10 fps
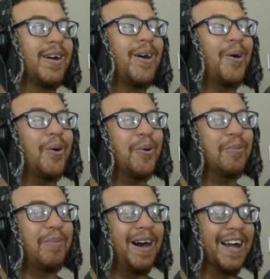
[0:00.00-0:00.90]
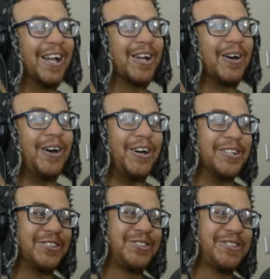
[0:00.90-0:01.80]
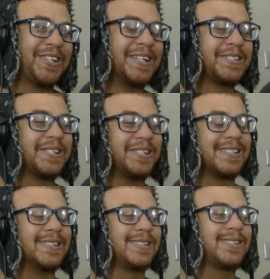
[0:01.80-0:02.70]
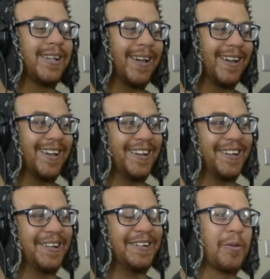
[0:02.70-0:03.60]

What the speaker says: Oh my gosh, this is insane.